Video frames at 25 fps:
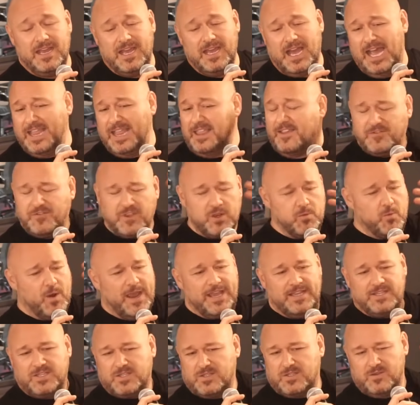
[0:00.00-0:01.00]
I lifted
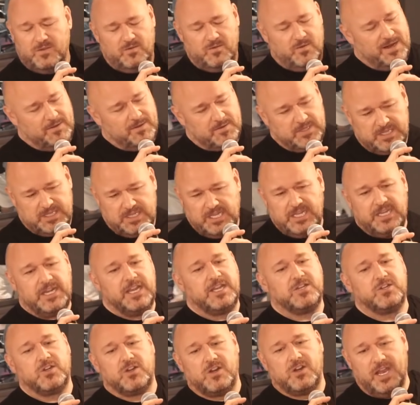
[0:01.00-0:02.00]
weights when I was a
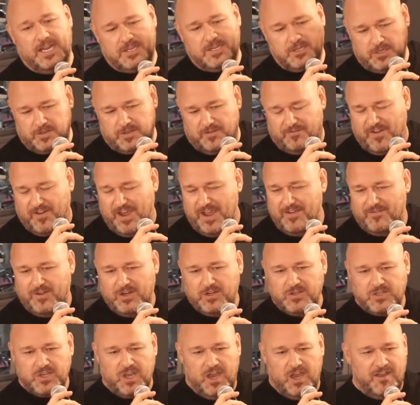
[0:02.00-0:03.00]
teenager. I took the 5
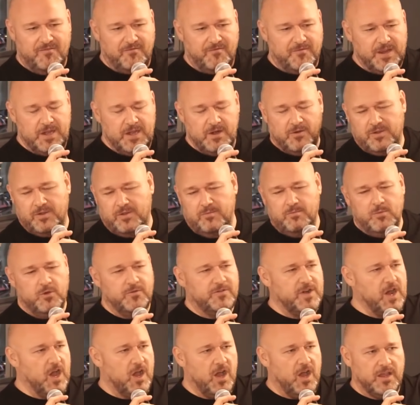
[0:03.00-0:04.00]
years off, when you
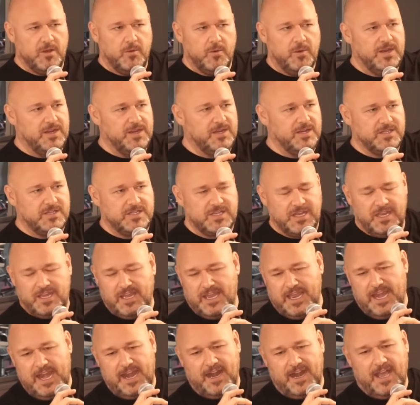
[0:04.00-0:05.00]
move to Hollywood and
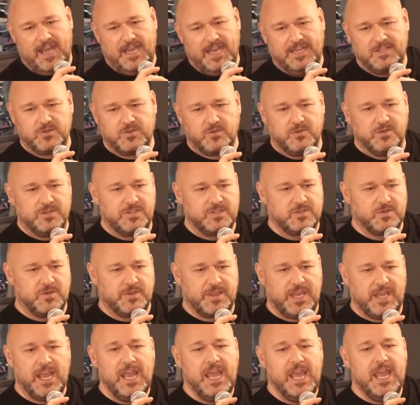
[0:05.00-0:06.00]
you get out of high school and this whole
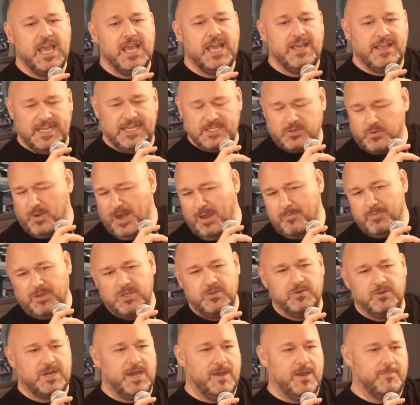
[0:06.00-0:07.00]
thing. That's when I
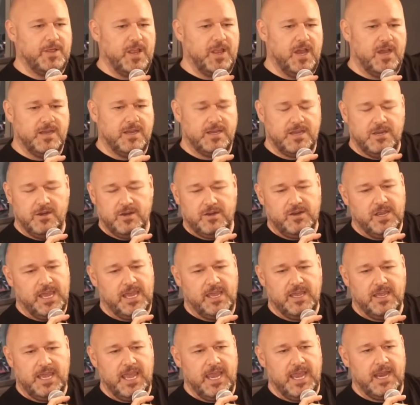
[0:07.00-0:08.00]
ballooned up a lot,
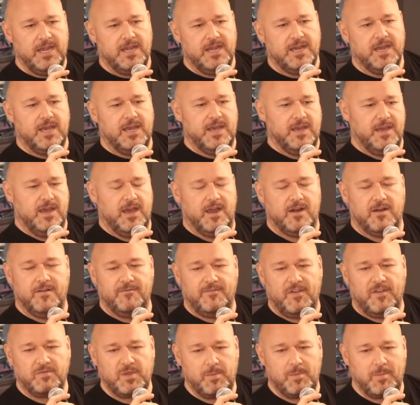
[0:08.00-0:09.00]
gained
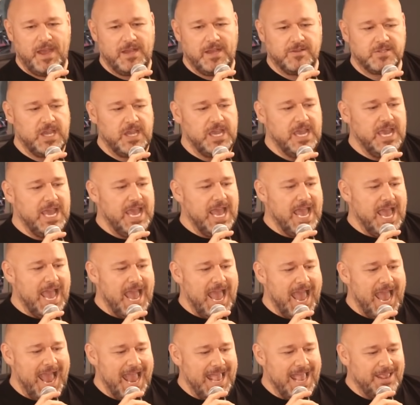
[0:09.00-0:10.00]
150 pounds.
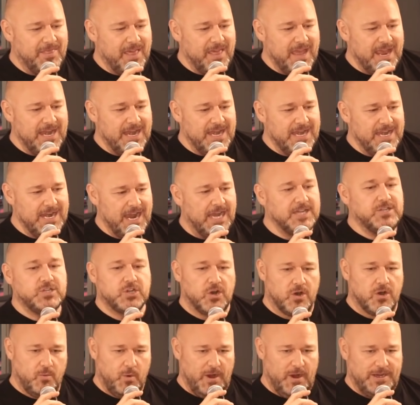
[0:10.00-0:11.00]
And then I
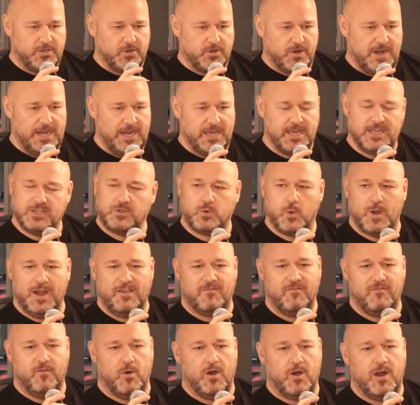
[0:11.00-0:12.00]
started weight training at
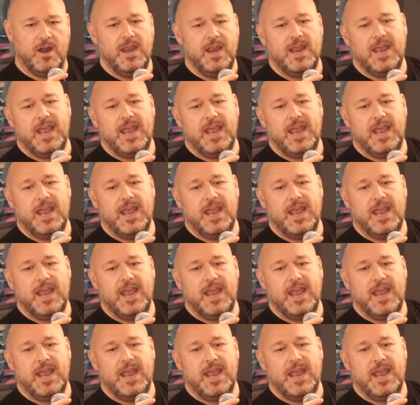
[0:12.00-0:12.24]
24.